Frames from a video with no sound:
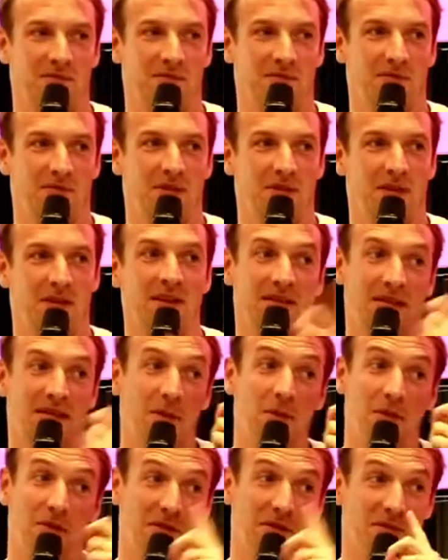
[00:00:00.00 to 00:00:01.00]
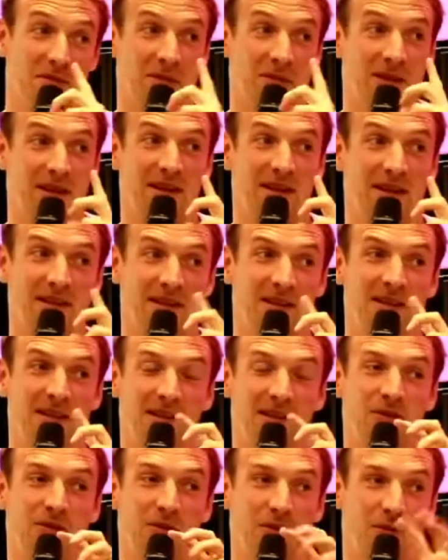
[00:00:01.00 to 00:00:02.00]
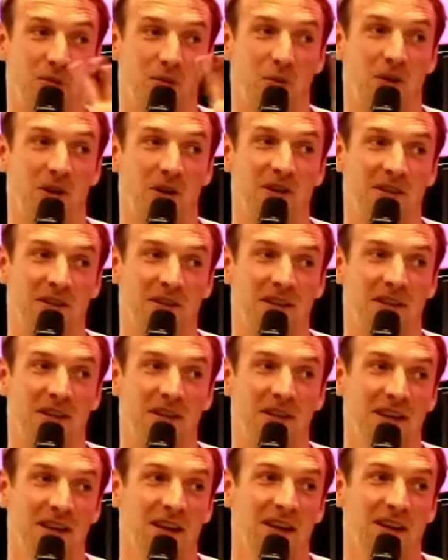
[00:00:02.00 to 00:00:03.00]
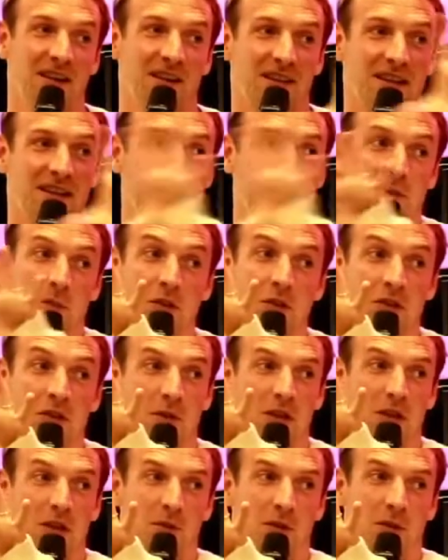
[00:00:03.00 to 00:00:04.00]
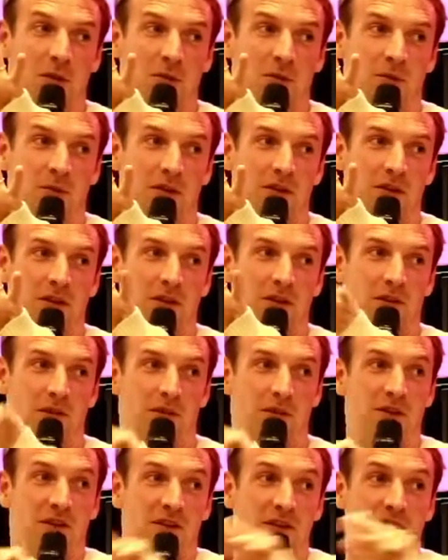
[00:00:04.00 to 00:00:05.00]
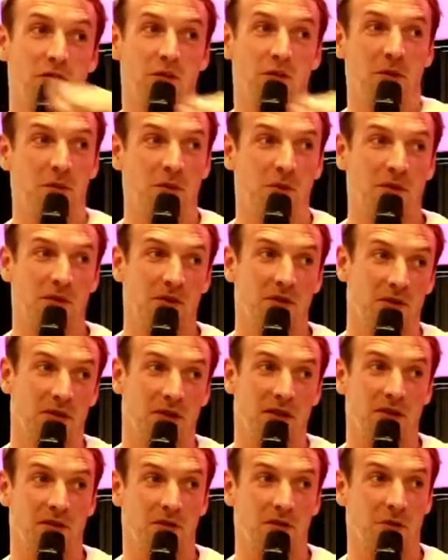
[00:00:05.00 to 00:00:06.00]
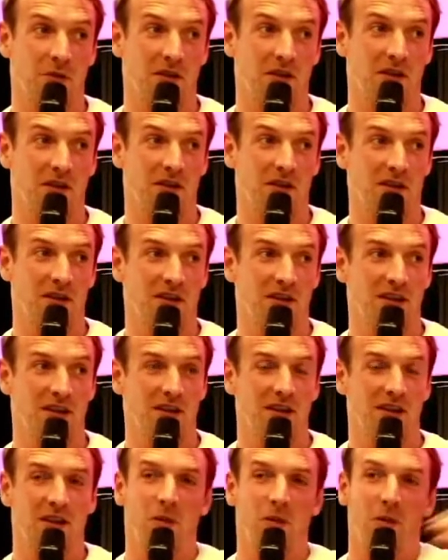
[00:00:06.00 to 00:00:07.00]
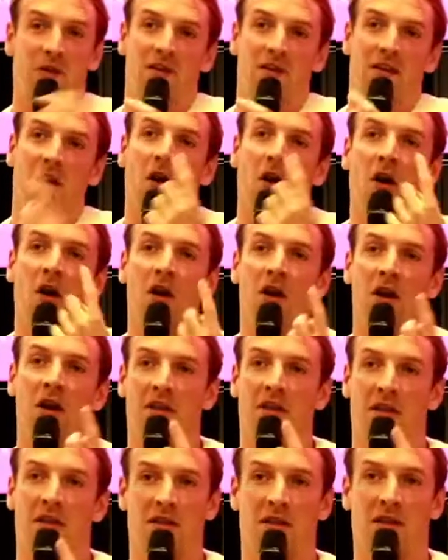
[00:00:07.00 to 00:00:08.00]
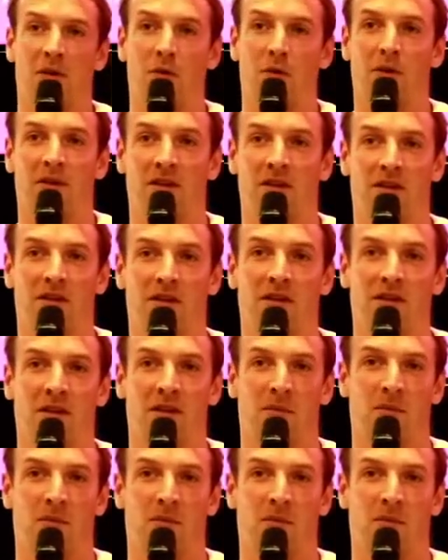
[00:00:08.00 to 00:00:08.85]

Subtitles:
except that they needed to warranty 6 months minimum versus 3 months elsewhere. That was the only thing that I was asking them.